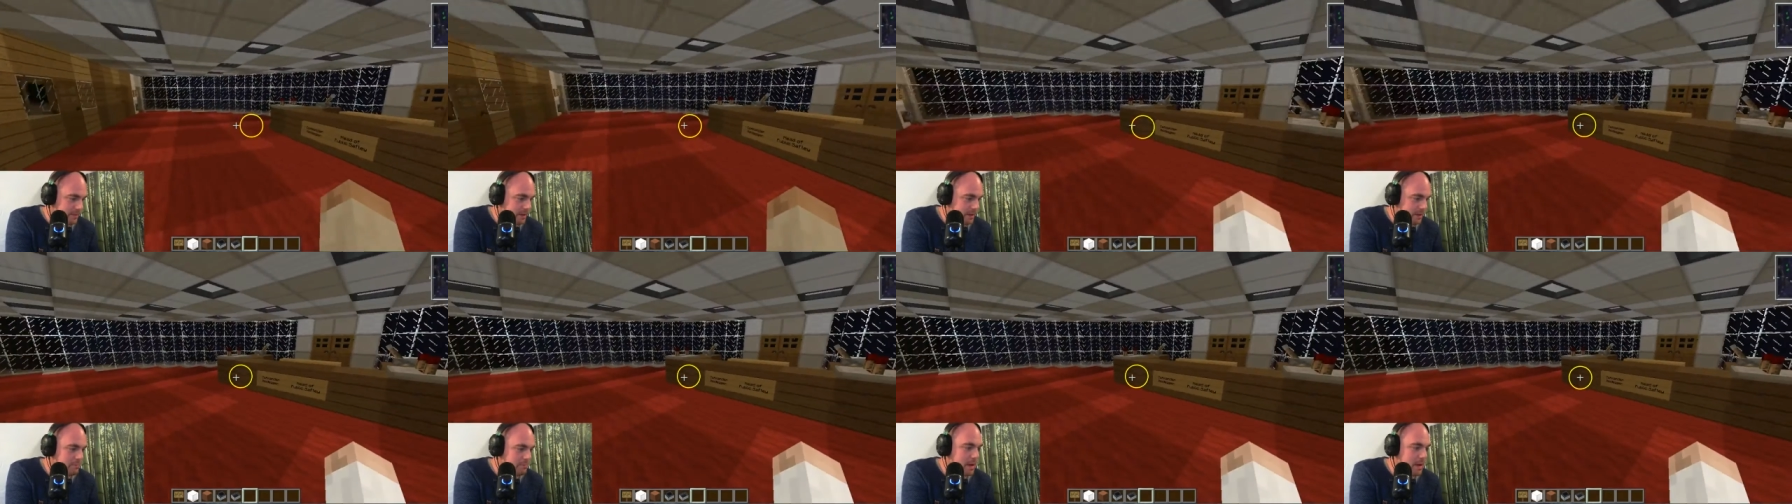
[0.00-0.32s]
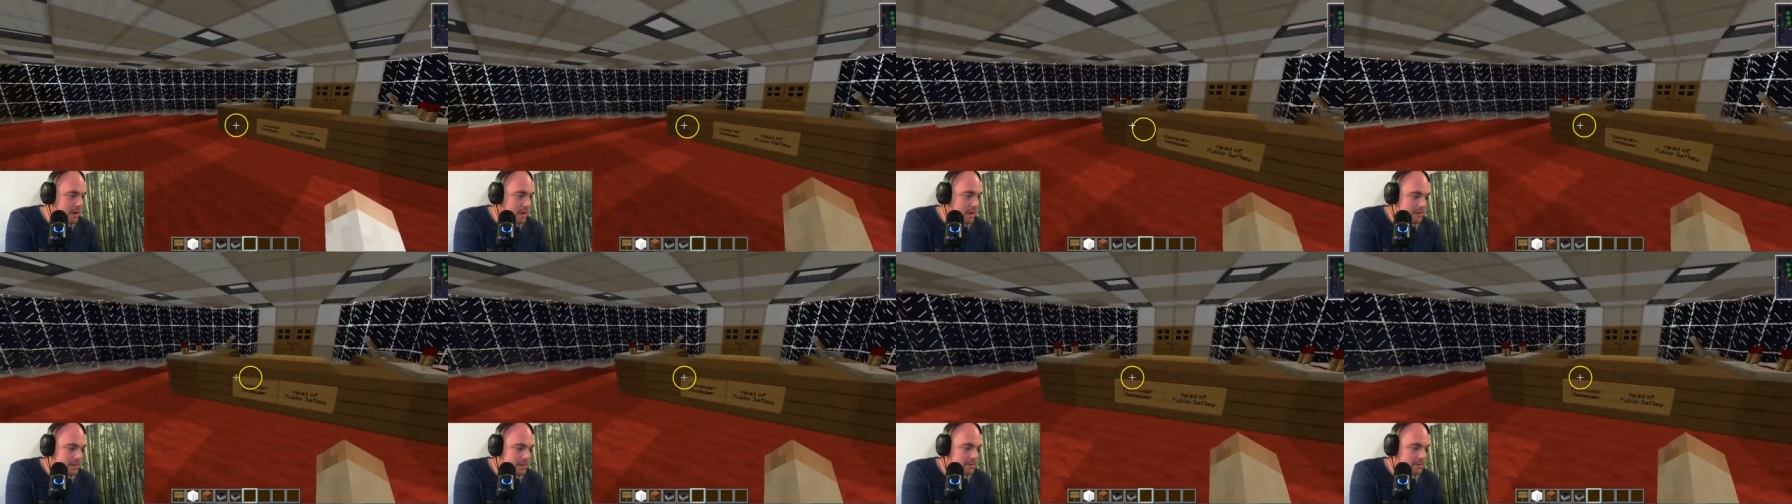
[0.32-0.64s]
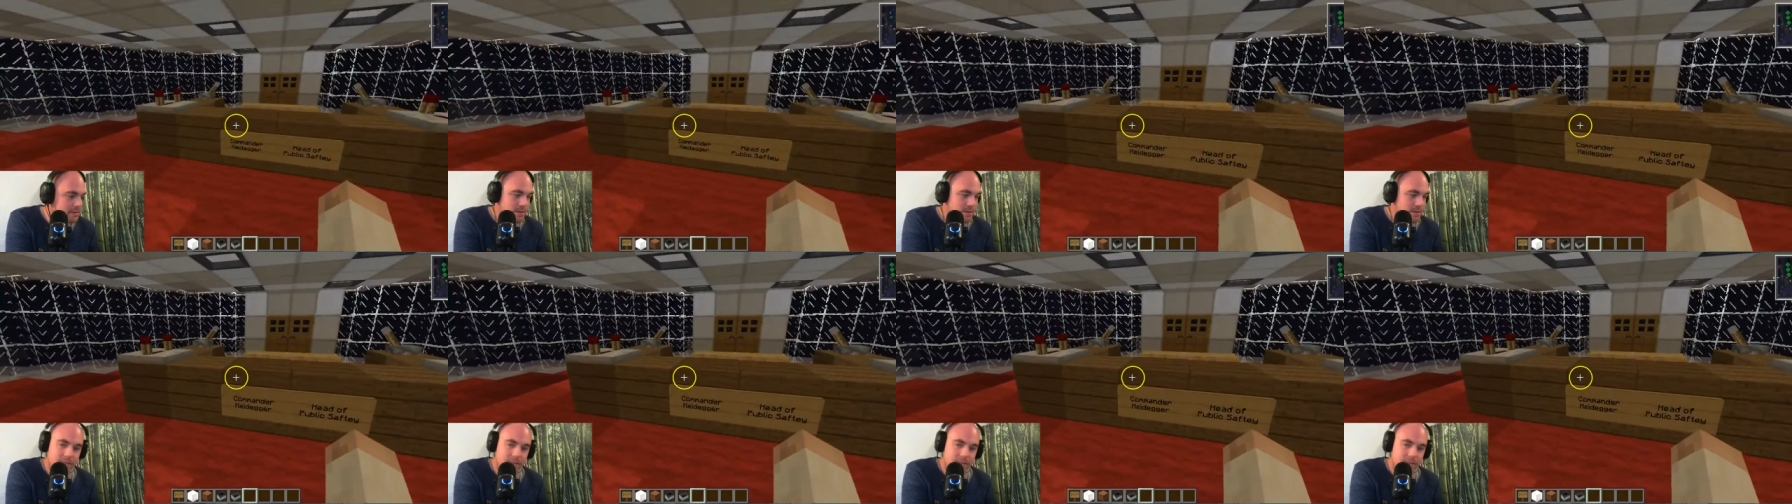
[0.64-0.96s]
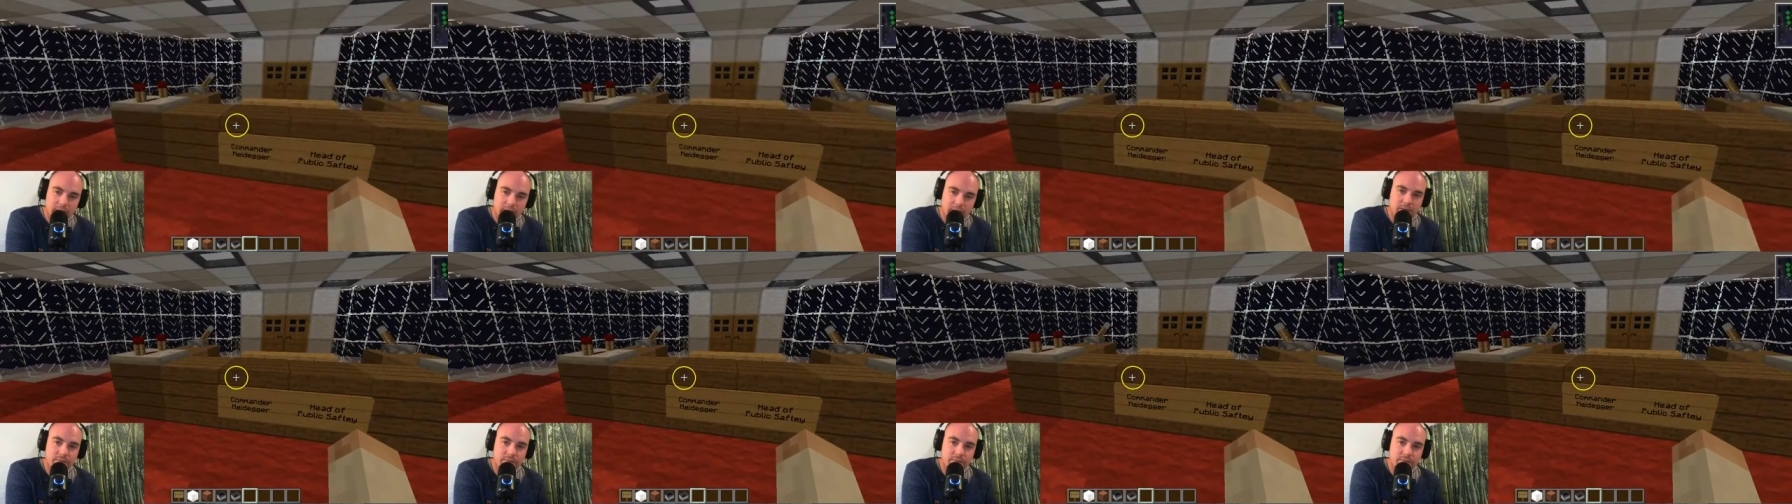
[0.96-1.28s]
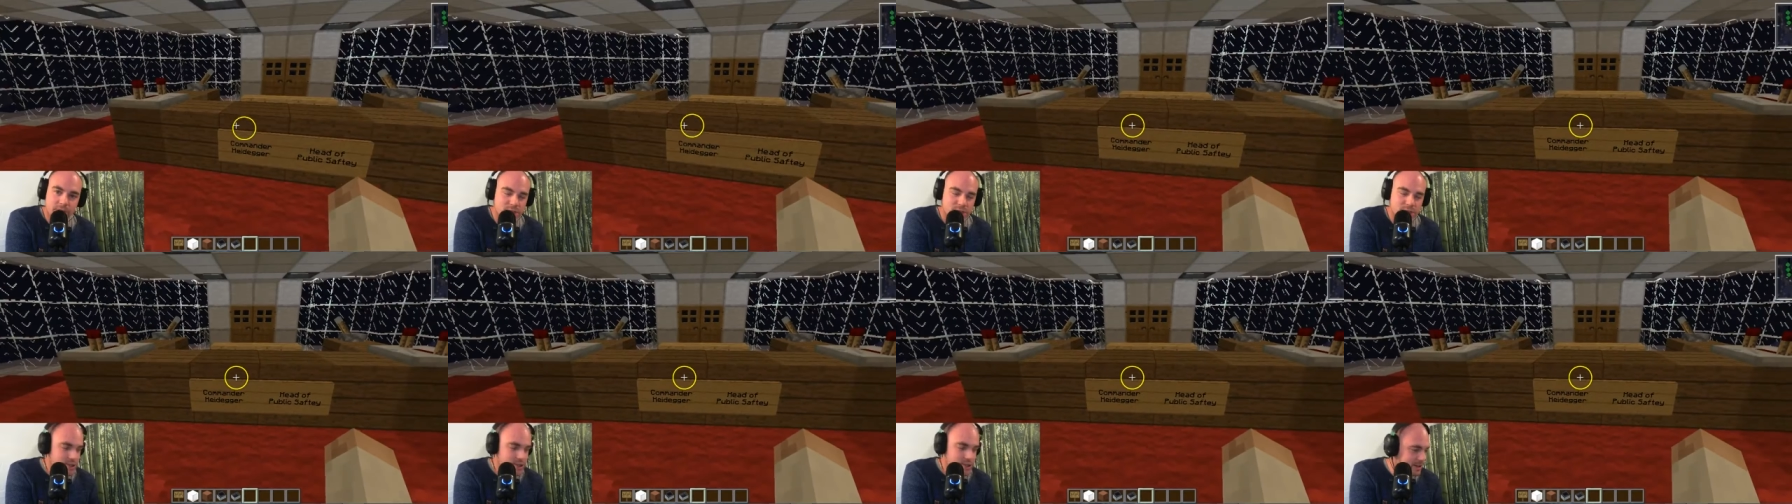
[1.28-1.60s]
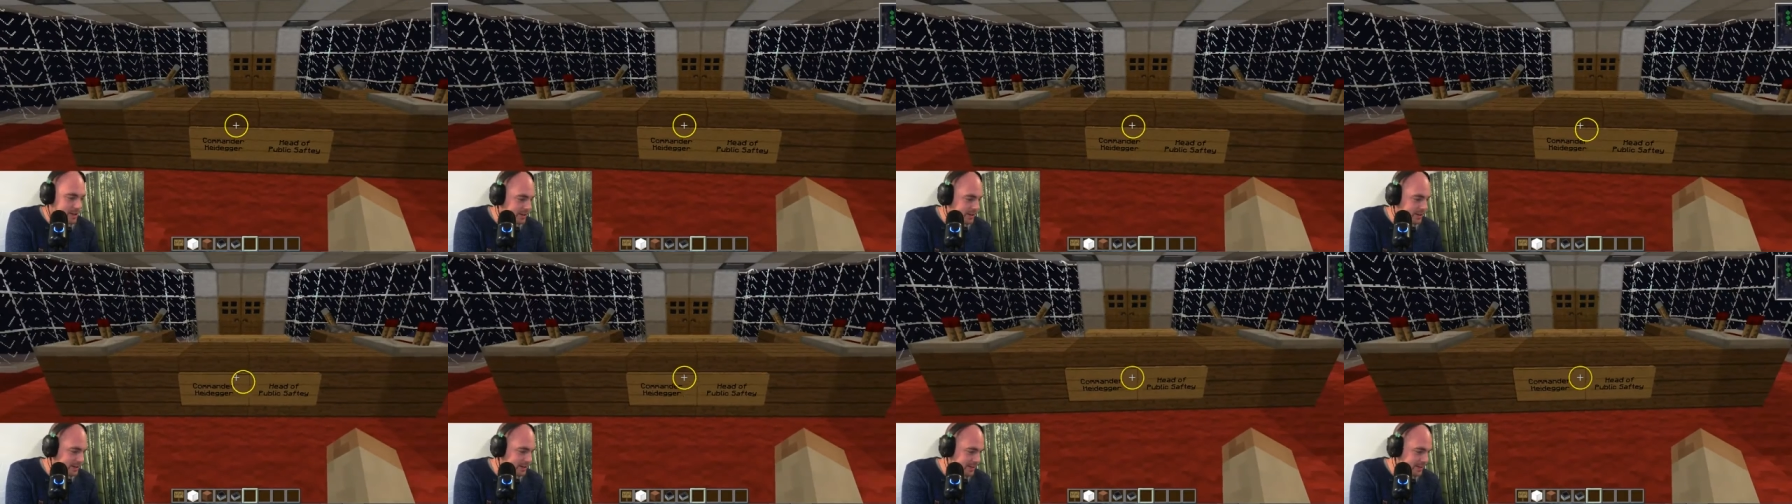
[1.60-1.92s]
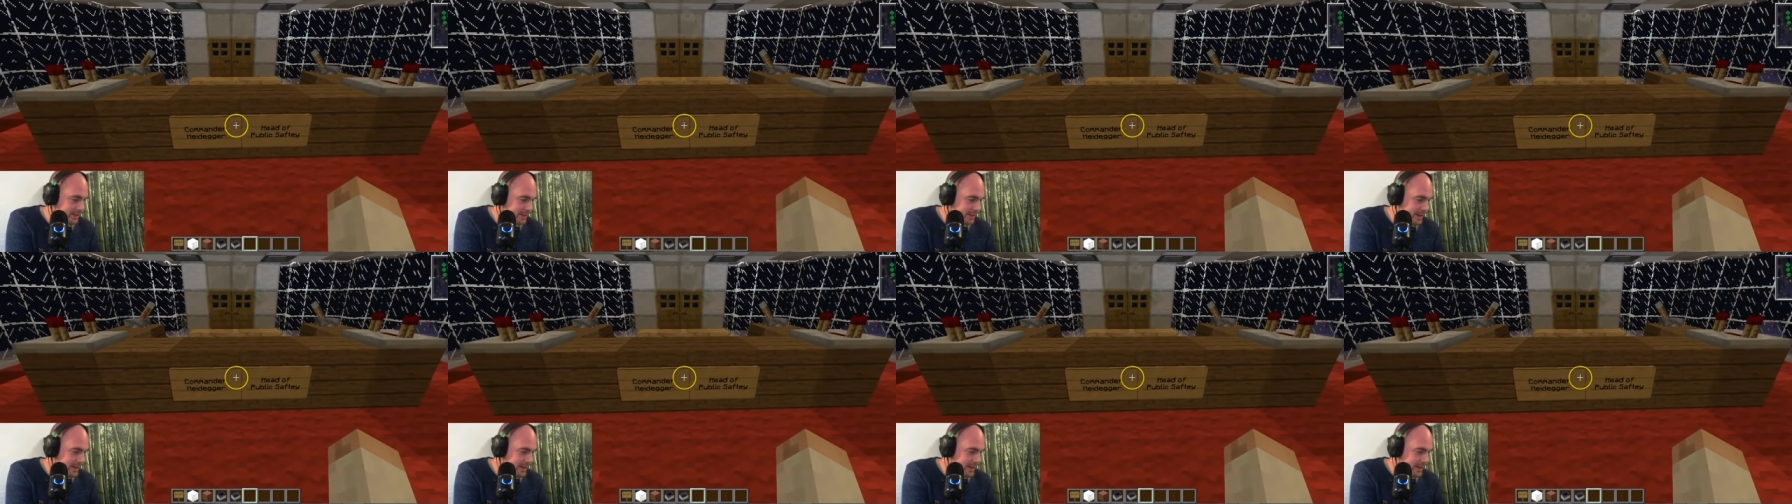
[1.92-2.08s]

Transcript: It made it to the final version.